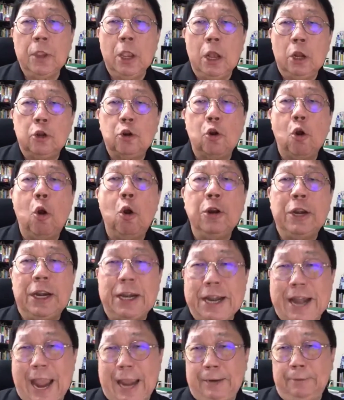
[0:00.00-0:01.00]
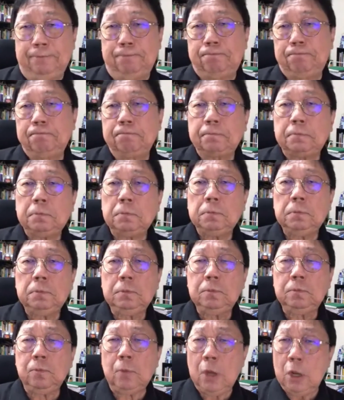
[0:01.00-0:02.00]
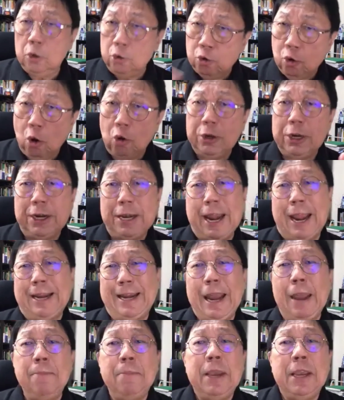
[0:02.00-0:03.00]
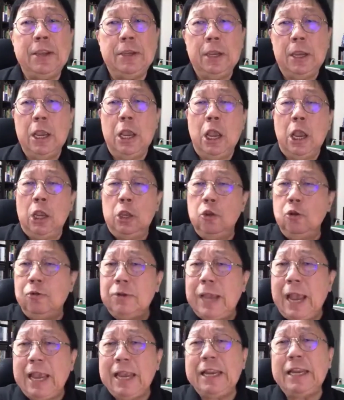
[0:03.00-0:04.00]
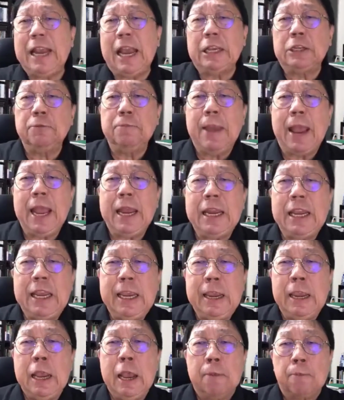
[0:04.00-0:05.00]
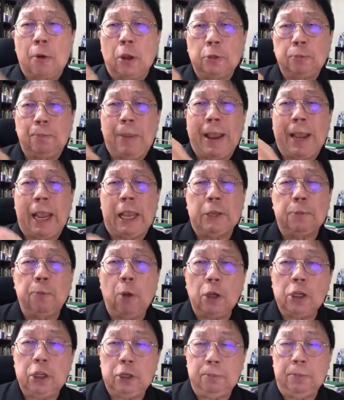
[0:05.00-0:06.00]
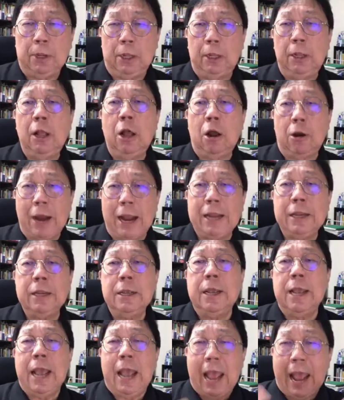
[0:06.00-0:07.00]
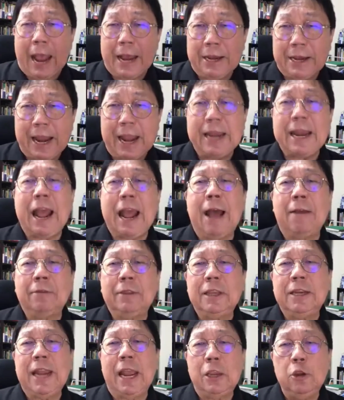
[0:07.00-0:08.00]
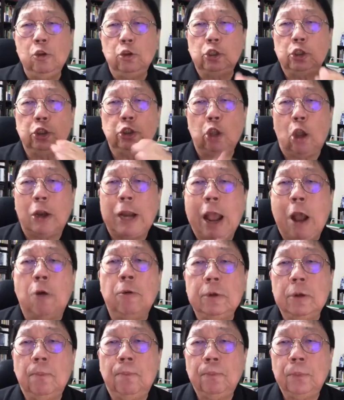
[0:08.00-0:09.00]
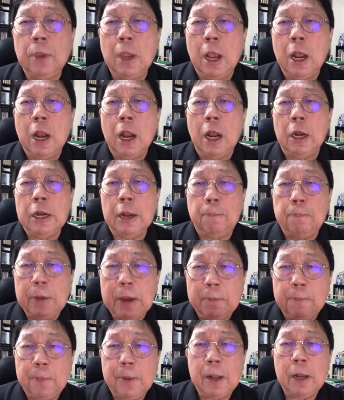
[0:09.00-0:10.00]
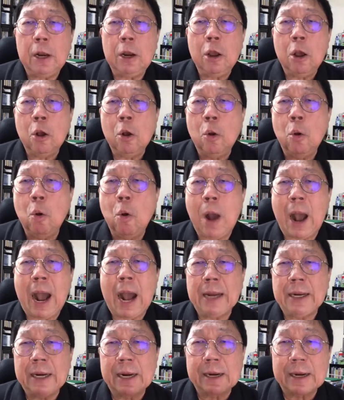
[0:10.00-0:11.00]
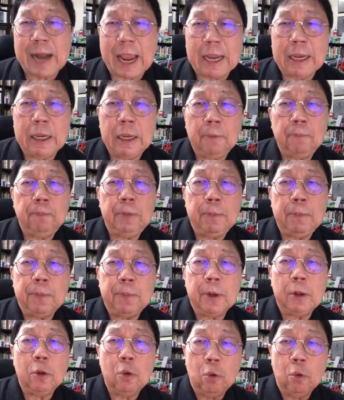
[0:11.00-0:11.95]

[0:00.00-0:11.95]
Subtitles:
throw the net. Throw the net. That means you get in as many prospects as possible, all right, and then after that you sort out the people who are the right people who